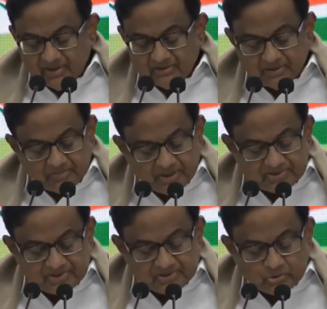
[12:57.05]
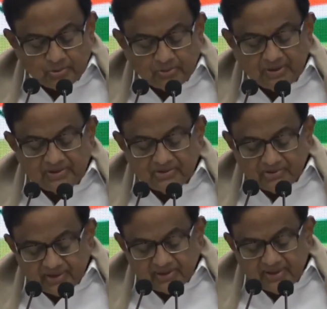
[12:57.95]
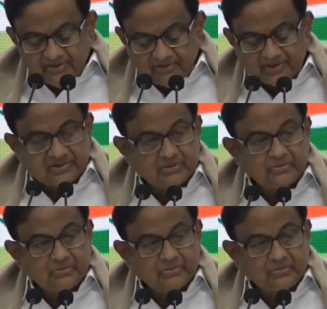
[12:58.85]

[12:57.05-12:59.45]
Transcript: the persons who will be directly affected